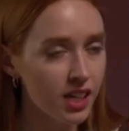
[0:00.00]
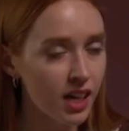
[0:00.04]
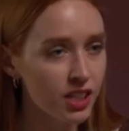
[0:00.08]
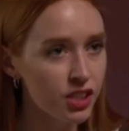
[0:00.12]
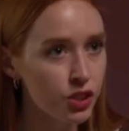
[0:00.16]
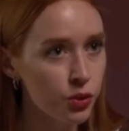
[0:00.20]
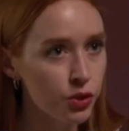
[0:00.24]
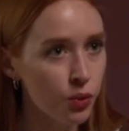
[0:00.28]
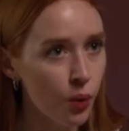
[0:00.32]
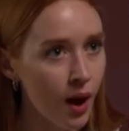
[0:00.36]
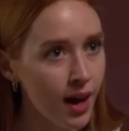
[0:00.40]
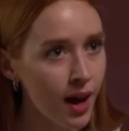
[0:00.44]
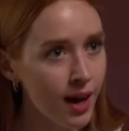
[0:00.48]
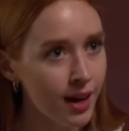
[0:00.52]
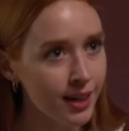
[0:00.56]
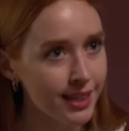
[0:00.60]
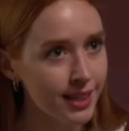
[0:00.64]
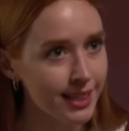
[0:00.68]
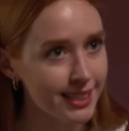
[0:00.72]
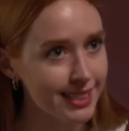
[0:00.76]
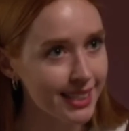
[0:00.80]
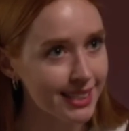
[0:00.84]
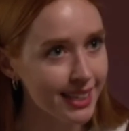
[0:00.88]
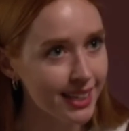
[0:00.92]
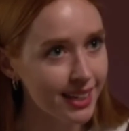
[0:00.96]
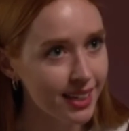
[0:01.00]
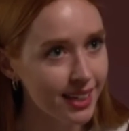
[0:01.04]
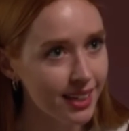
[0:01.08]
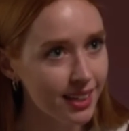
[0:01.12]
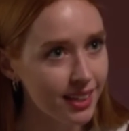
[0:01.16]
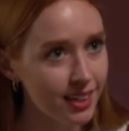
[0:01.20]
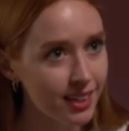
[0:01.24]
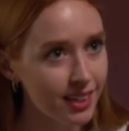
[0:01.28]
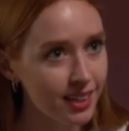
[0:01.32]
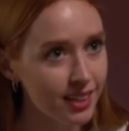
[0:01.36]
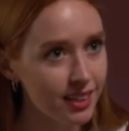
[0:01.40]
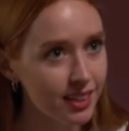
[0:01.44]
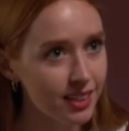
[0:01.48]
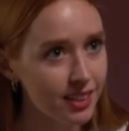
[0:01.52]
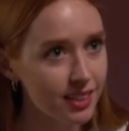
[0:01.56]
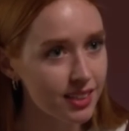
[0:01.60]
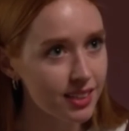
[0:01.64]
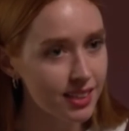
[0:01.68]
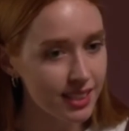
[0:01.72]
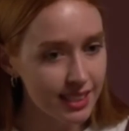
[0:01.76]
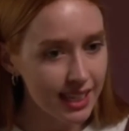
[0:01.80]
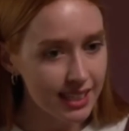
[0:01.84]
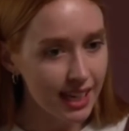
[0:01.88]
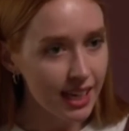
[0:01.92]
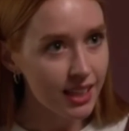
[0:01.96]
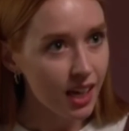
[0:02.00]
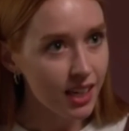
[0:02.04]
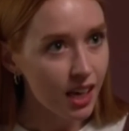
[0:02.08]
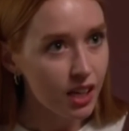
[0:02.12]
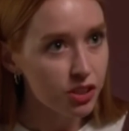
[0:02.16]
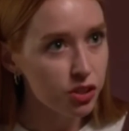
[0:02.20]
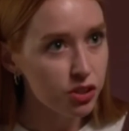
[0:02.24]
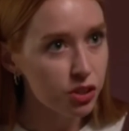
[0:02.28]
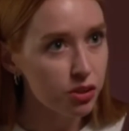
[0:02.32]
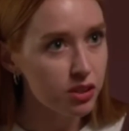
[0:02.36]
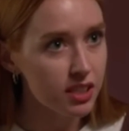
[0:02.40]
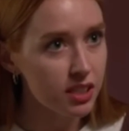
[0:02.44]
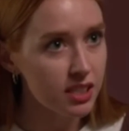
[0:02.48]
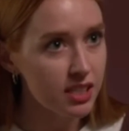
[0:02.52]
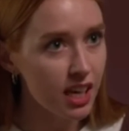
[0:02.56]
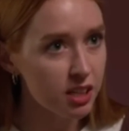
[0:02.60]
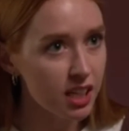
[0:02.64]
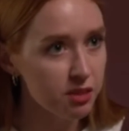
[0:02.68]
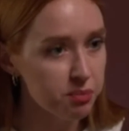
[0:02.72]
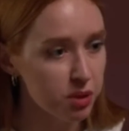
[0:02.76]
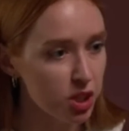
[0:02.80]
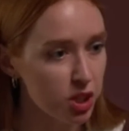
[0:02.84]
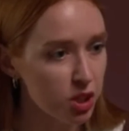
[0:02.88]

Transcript: I tried. The day that I took the test,